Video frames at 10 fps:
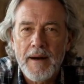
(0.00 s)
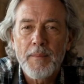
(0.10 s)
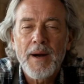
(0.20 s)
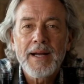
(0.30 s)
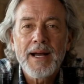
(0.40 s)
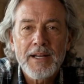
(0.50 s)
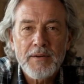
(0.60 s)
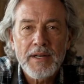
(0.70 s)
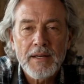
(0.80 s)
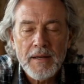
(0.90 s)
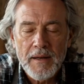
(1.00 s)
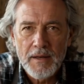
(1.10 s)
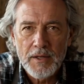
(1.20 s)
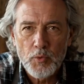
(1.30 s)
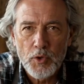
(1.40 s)
By the end of it,
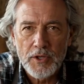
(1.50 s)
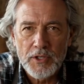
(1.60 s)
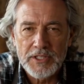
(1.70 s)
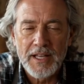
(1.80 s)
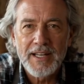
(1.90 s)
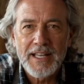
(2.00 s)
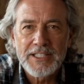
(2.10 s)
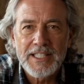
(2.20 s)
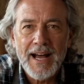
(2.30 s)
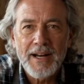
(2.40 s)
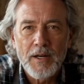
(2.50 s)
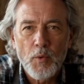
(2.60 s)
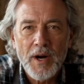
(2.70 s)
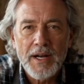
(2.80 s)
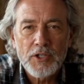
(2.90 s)
you will understand exactly
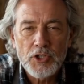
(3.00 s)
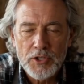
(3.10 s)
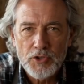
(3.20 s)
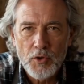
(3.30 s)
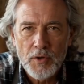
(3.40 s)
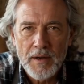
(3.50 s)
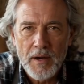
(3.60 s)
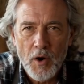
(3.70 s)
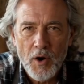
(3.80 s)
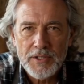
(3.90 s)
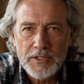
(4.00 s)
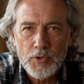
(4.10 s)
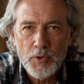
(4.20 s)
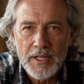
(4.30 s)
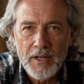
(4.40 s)
why a chisel
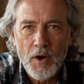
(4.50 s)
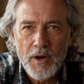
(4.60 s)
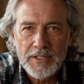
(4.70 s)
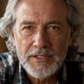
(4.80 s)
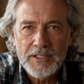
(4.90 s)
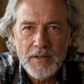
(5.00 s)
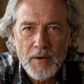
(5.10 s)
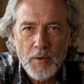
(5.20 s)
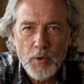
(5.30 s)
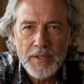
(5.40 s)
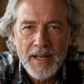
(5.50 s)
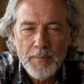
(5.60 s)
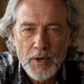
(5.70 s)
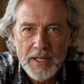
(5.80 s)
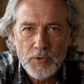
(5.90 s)
costs what it costs, what
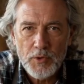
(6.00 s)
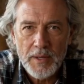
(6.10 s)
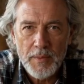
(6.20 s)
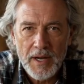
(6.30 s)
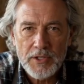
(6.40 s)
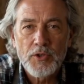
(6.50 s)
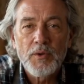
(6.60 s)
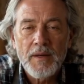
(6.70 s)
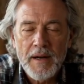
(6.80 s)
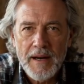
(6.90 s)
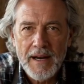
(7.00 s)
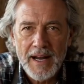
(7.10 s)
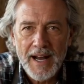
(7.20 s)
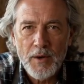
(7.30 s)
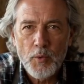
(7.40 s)
that price really buys you,
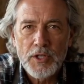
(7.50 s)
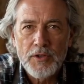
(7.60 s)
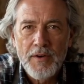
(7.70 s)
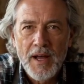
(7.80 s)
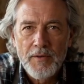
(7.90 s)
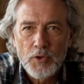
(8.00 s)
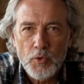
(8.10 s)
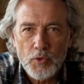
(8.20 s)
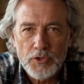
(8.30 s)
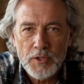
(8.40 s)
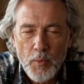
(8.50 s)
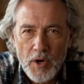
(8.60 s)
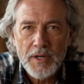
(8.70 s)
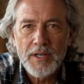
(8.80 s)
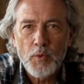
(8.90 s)
and which 5 tools the
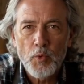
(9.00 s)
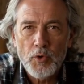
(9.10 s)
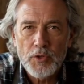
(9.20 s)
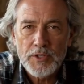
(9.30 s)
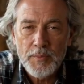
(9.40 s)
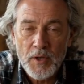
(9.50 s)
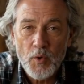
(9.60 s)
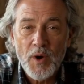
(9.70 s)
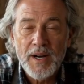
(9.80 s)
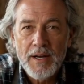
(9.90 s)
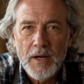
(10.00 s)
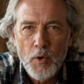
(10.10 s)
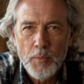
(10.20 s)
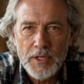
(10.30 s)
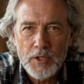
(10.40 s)
marketing world has been quietly
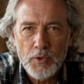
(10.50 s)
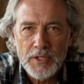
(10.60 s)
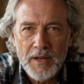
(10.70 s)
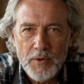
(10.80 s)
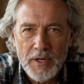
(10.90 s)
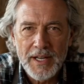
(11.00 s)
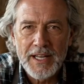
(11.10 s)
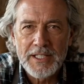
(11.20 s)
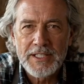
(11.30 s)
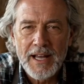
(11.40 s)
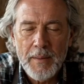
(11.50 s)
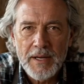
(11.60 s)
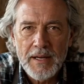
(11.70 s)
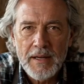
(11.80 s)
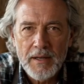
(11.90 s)
hoping you would never
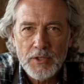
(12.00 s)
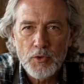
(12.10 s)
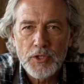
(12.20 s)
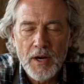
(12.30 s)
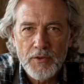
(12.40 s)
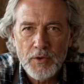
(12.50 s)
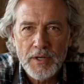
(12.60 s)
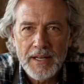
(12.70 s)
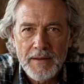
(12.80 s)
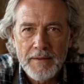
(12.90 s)
examine too carefully.